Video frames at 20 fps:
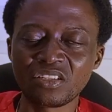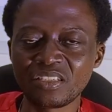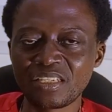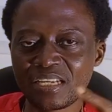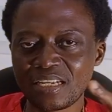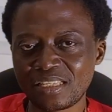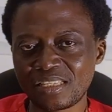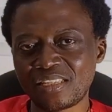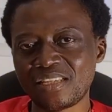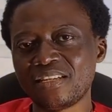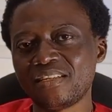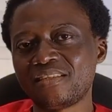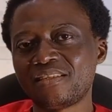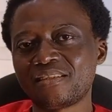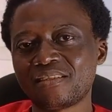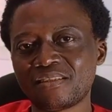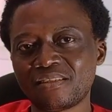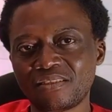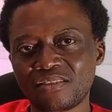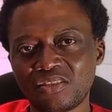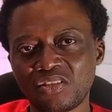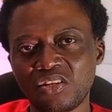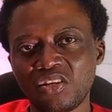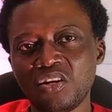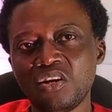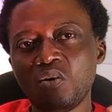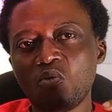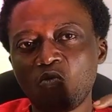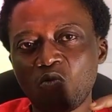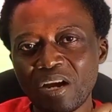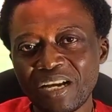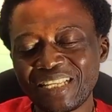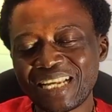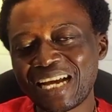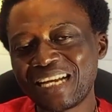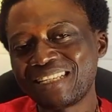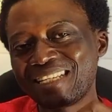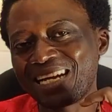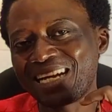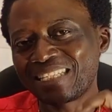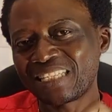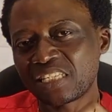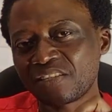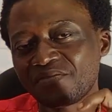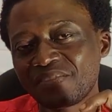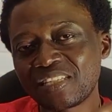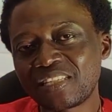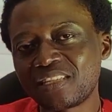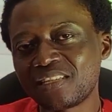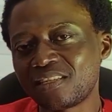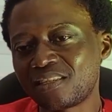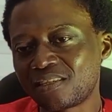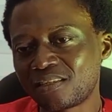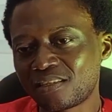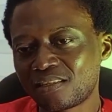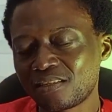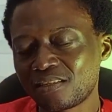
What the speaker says: on the estate, when there is activities